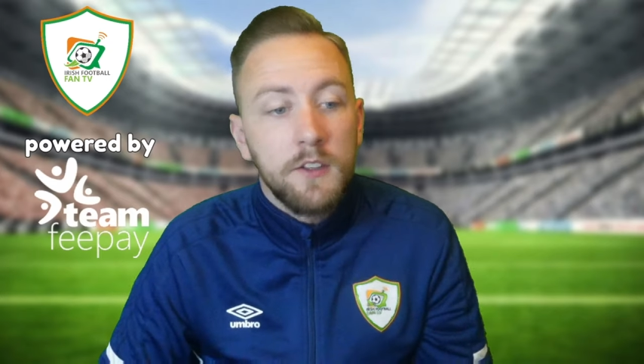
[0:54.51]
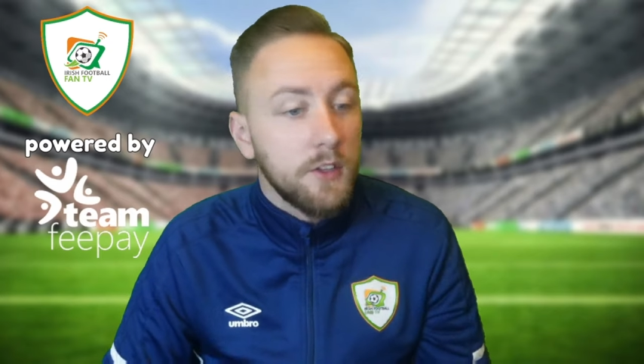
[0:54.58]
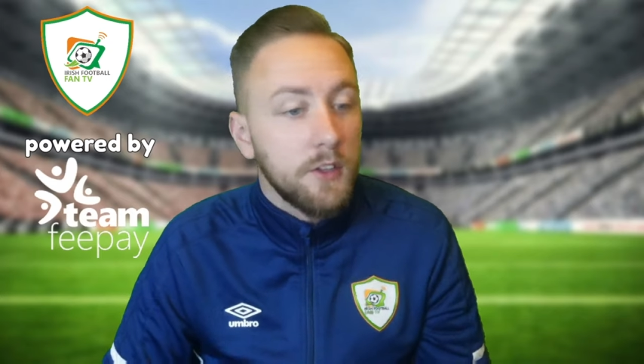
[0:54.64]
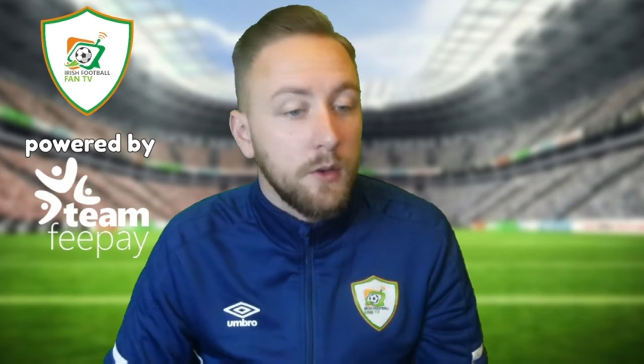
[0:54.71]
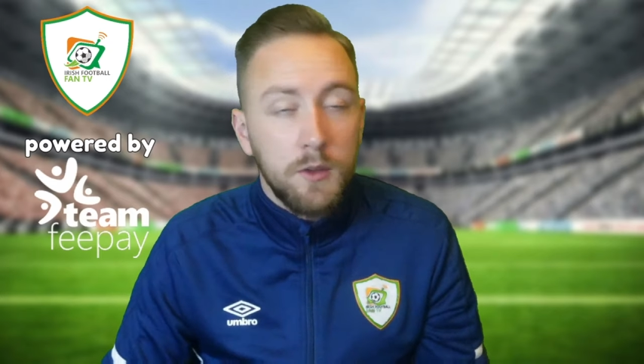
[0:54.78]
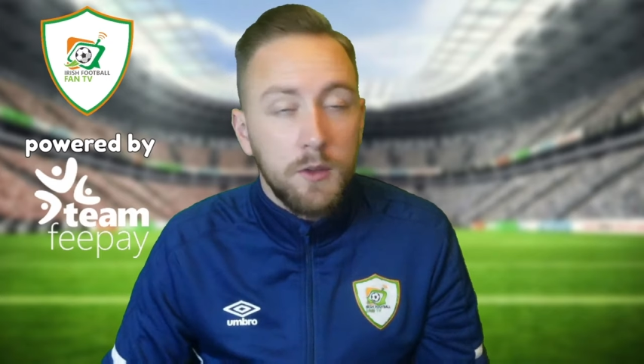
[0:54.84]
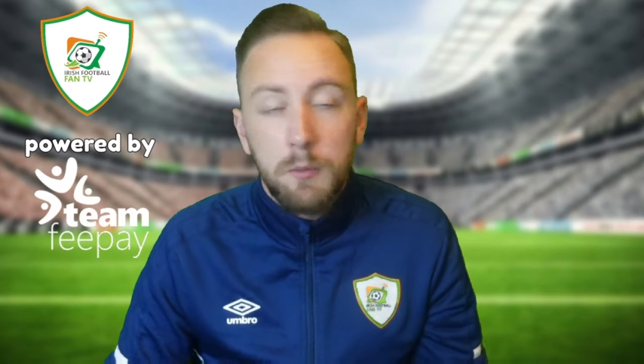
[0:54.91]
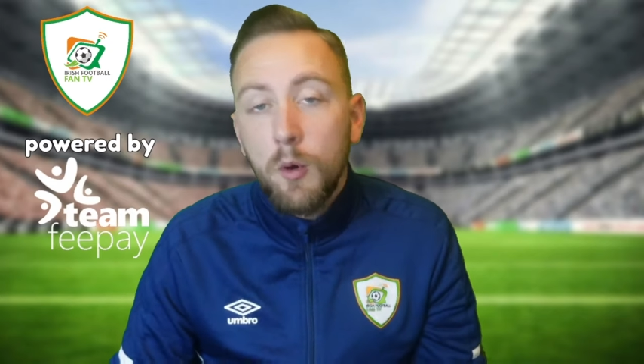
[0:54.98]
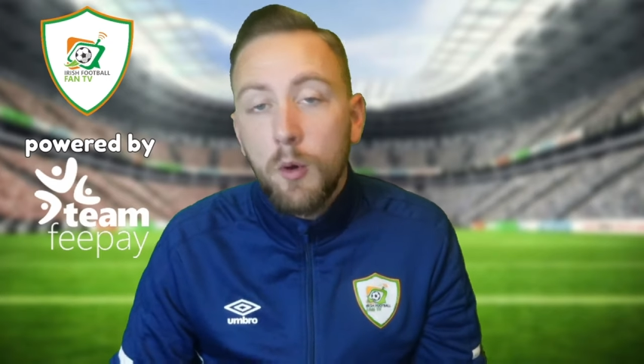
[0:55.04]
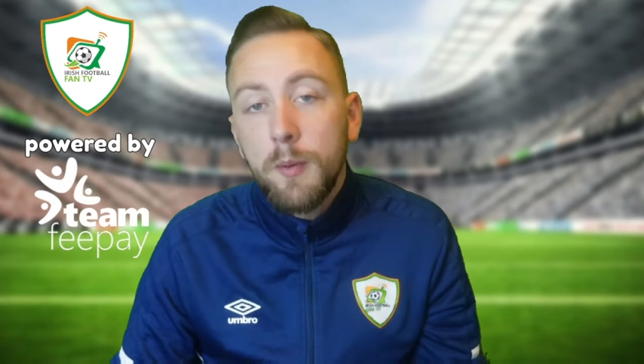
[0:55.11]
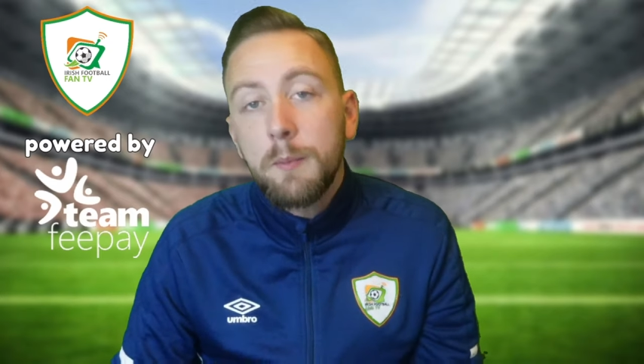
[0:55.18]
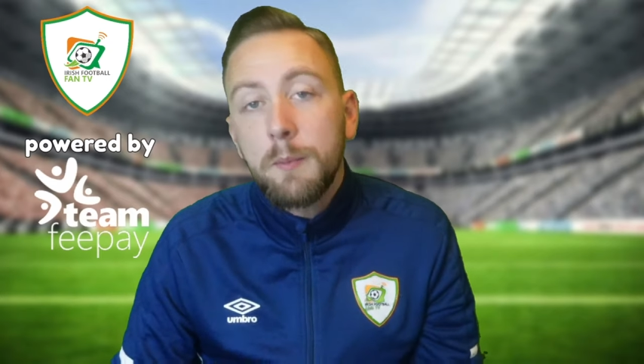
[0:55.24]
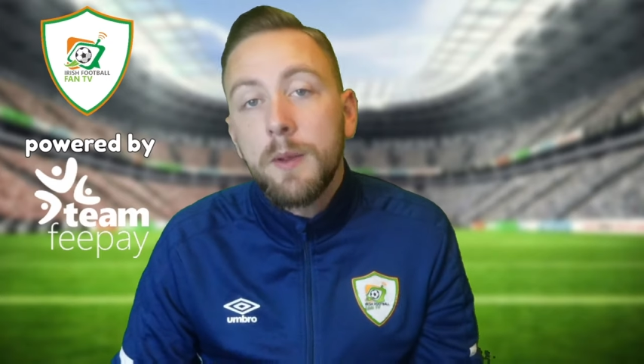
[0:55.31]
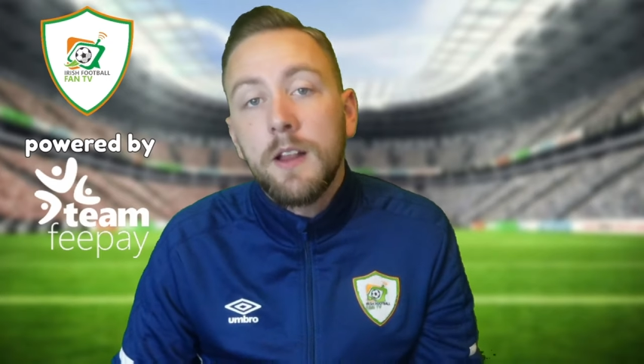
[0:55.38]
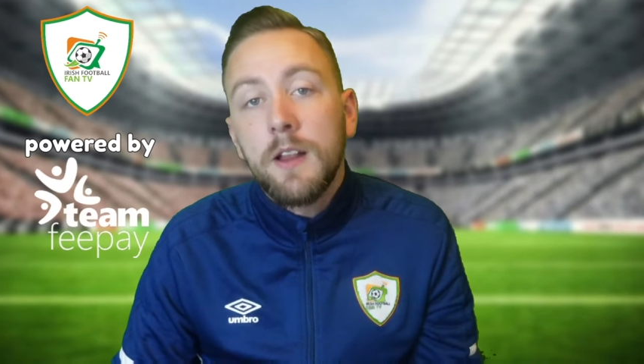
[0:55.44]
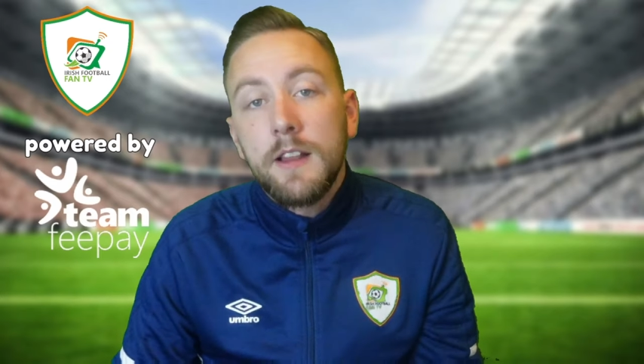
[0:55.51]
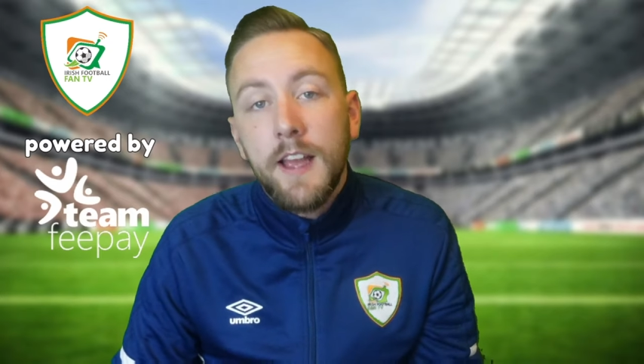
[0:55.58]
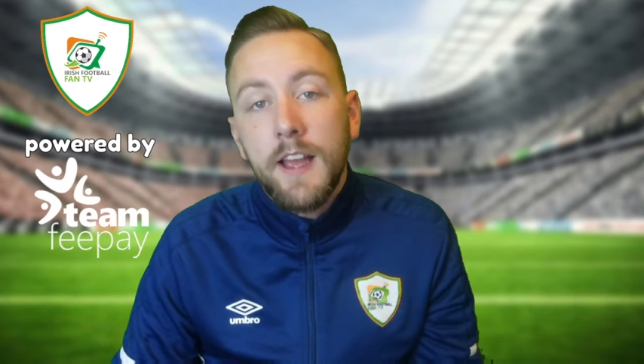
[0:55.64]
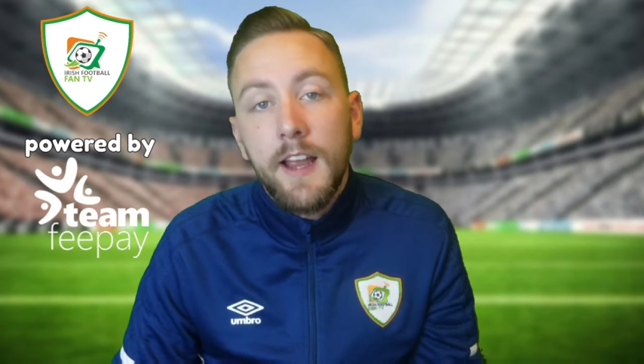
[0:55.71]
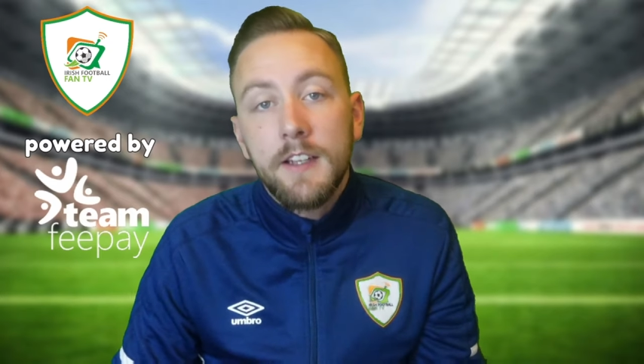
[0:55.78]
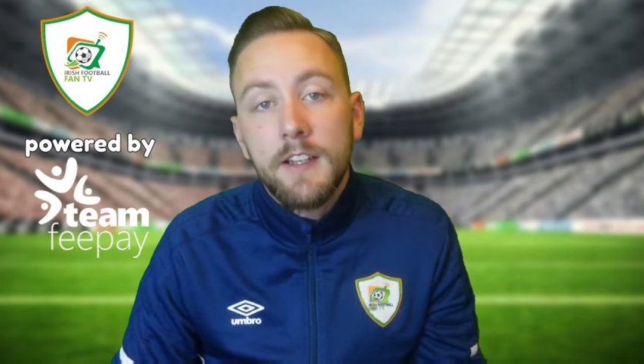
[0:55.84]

So the more people that